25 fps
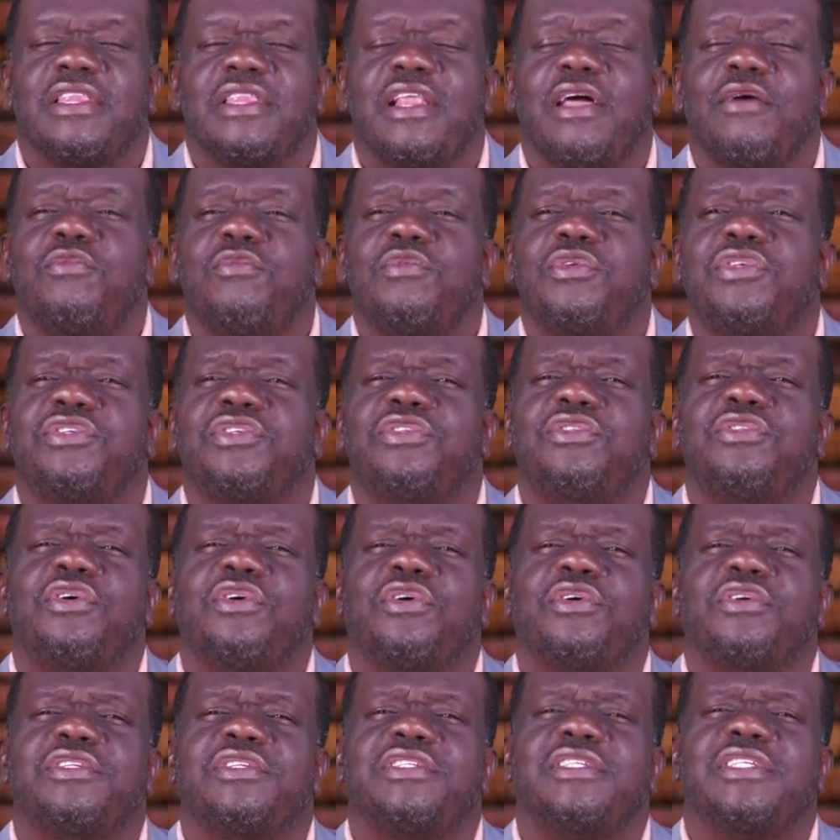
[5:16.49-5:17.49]
Now, which
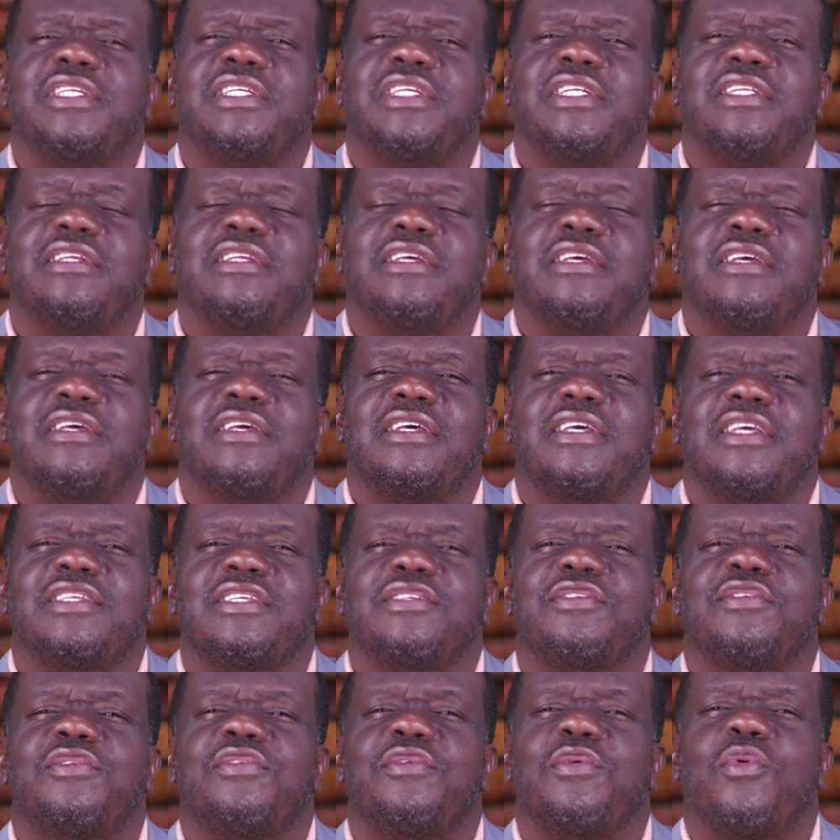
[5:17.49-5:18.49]
doctrine
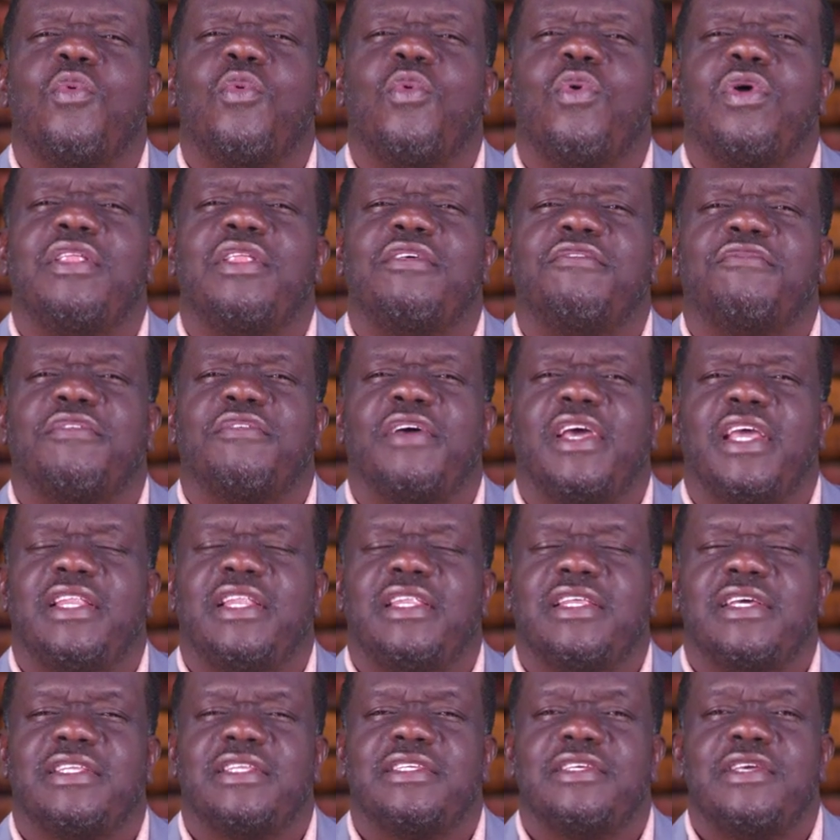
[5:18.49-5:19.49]
is going to qualify
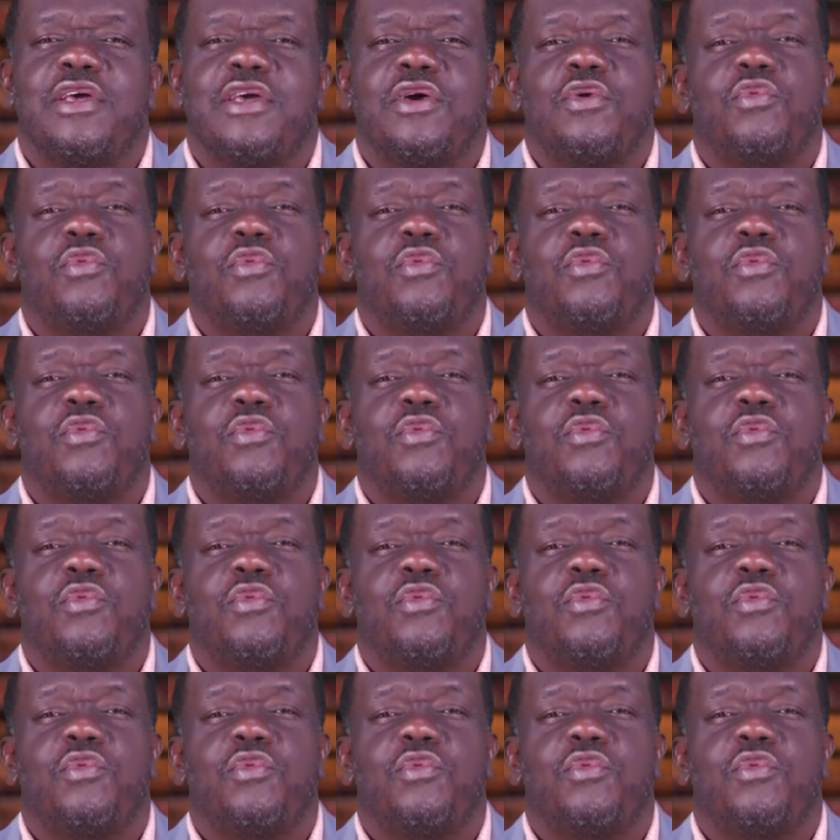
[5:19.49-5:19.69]
that?